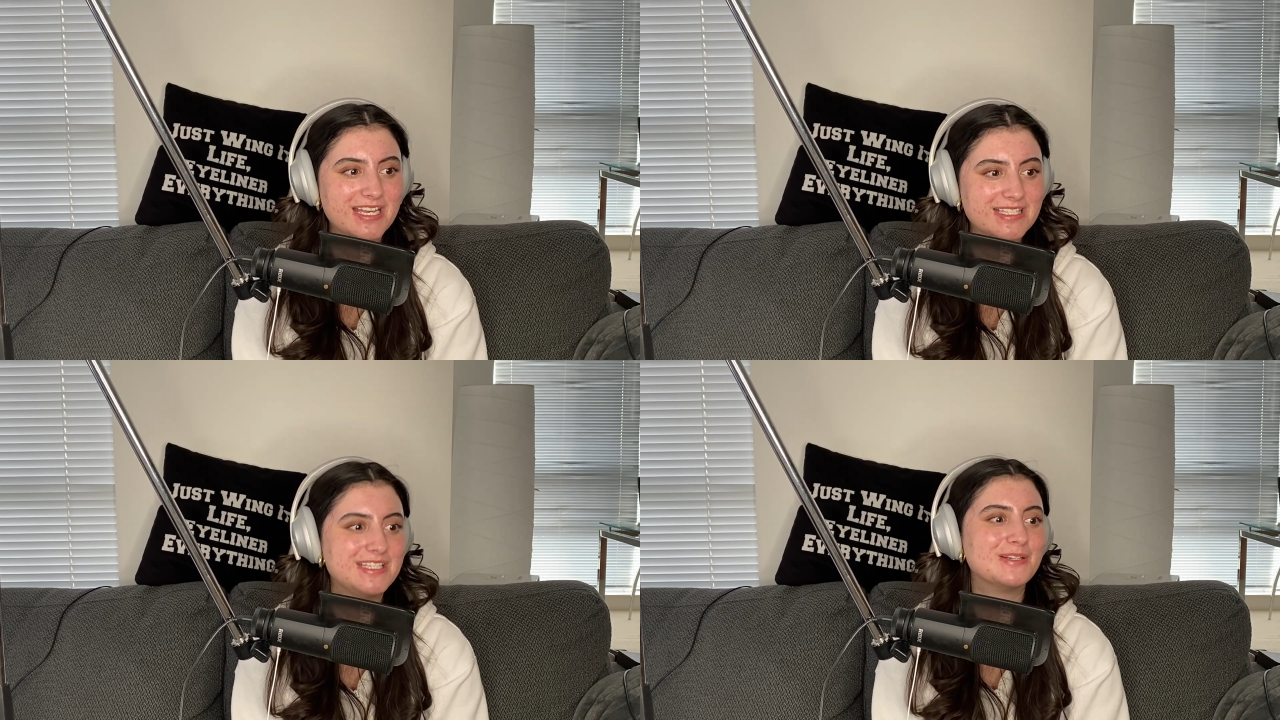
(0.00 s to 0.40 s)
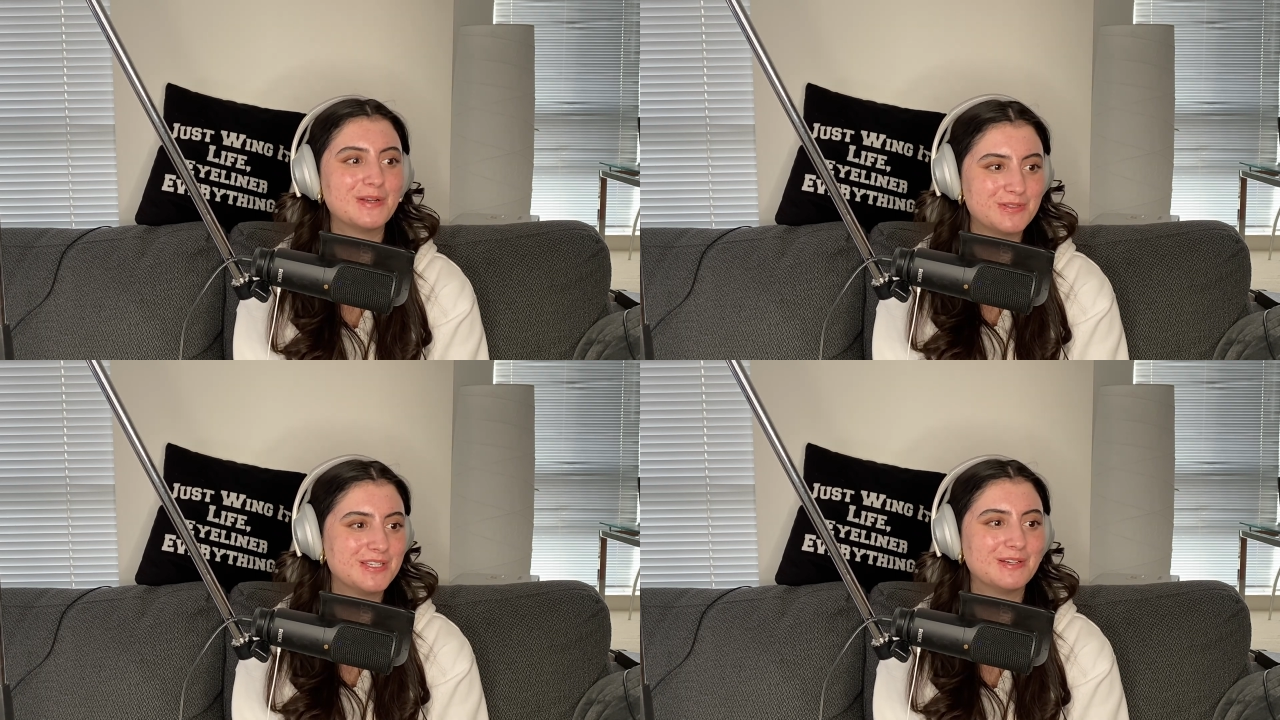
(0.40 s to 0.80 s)

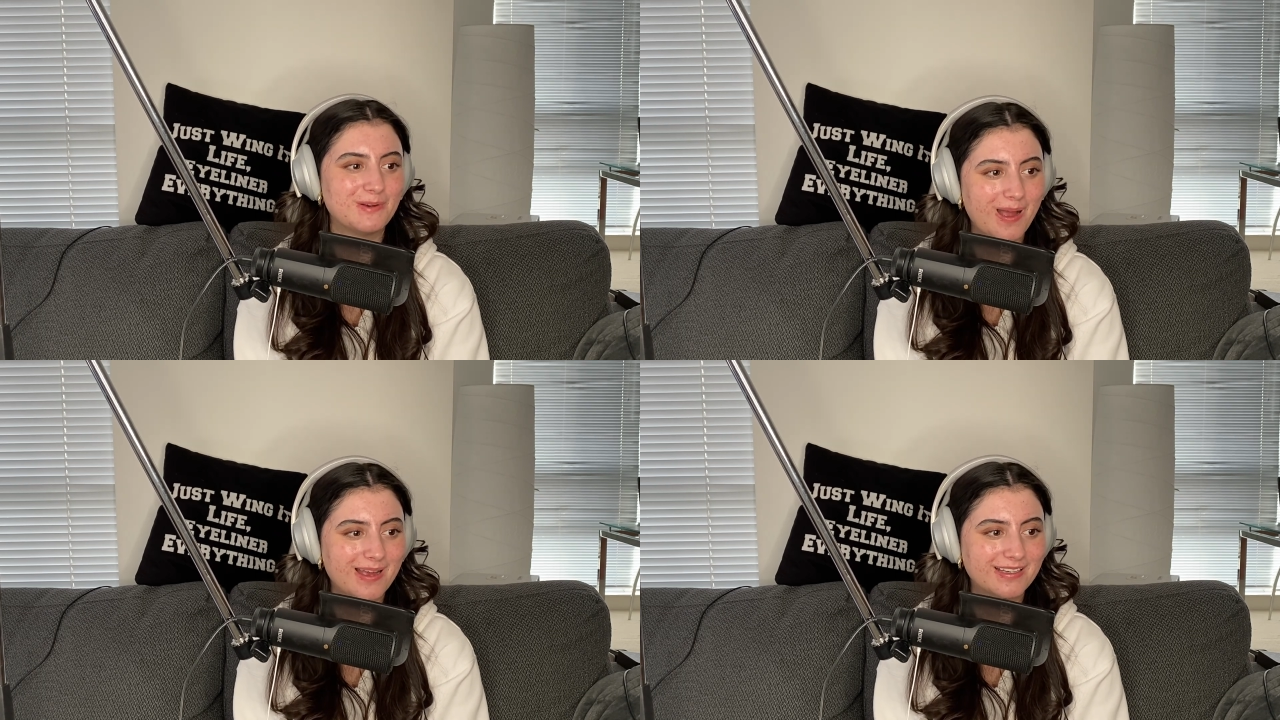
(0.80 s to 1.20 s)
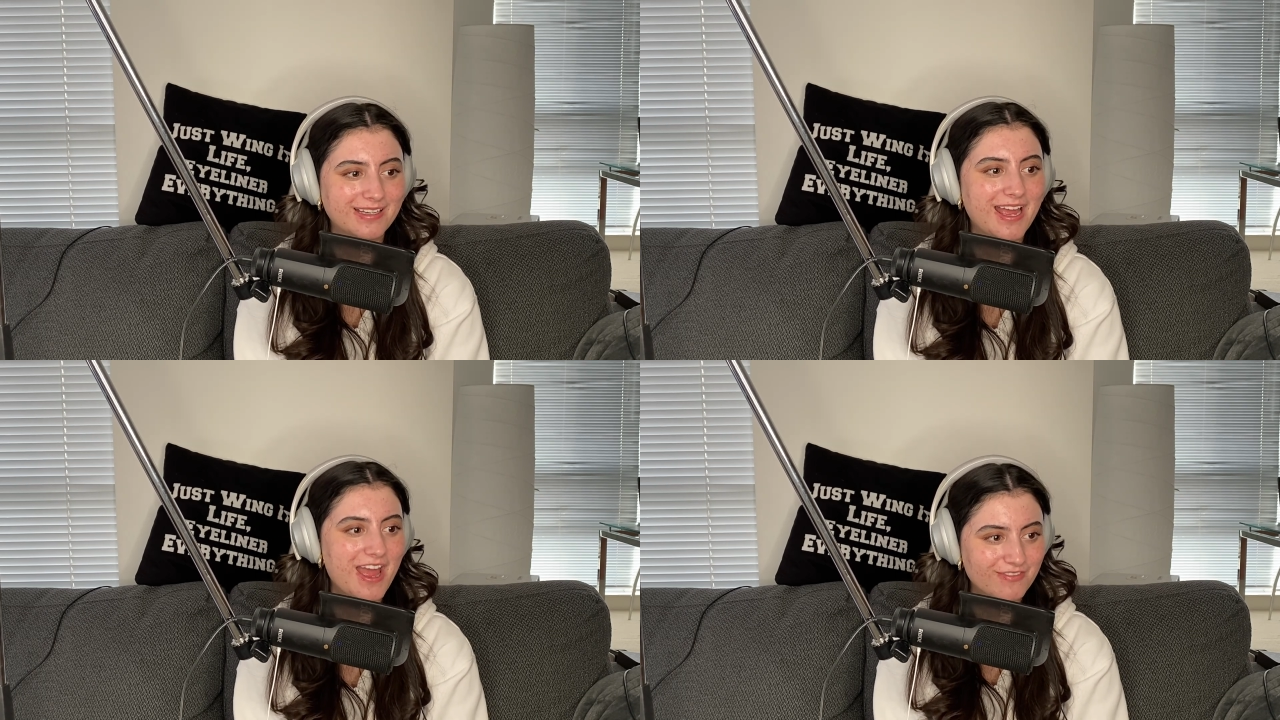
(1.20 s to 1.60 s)
zero
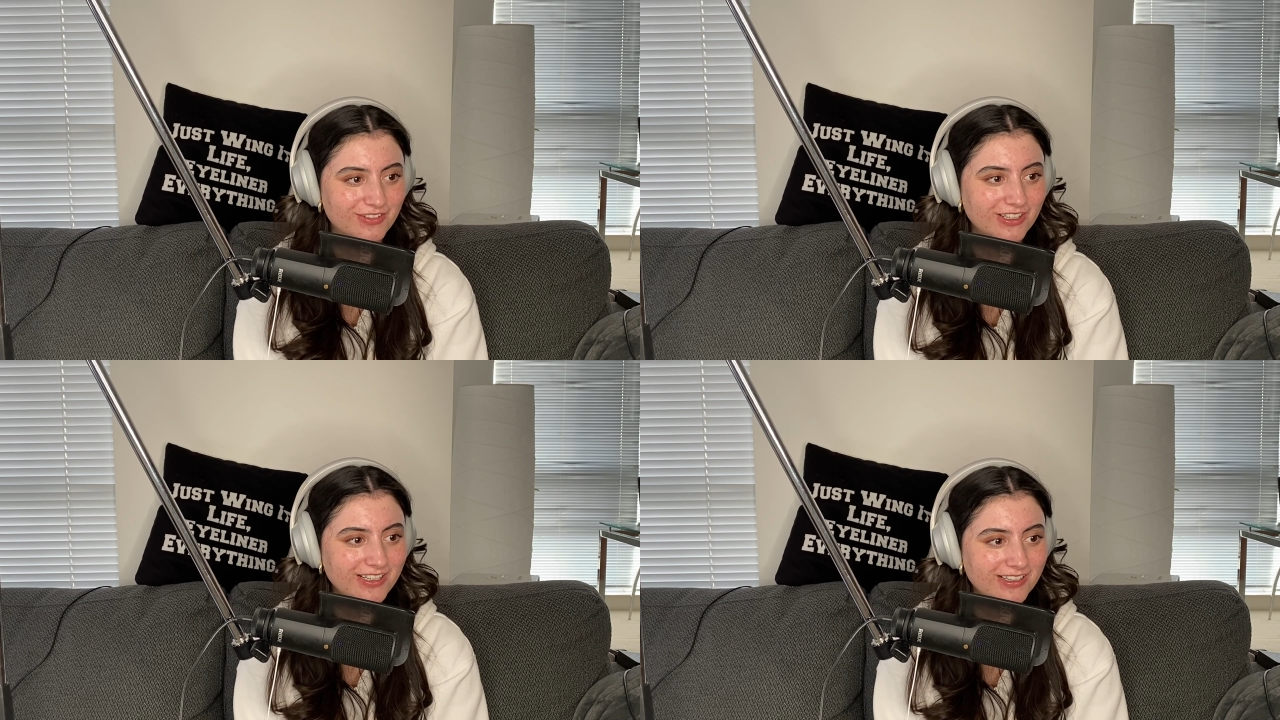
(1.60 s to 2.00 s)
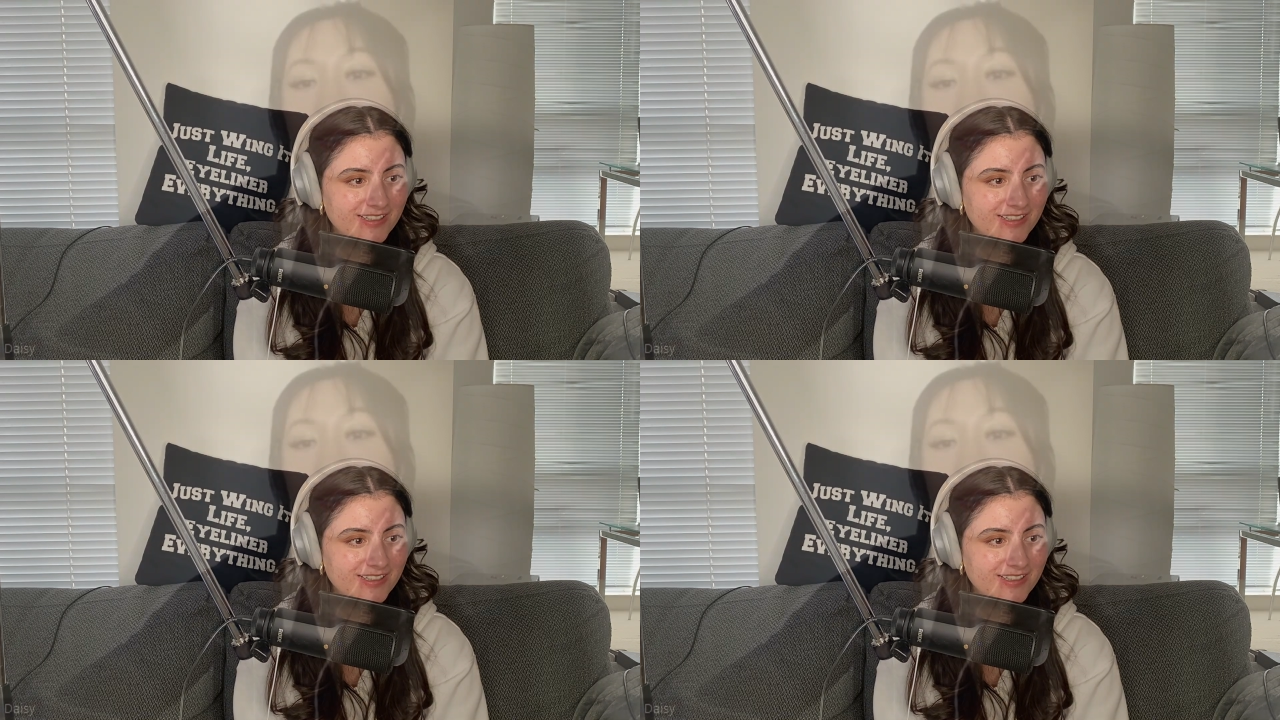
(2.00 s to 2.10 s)
acne ever.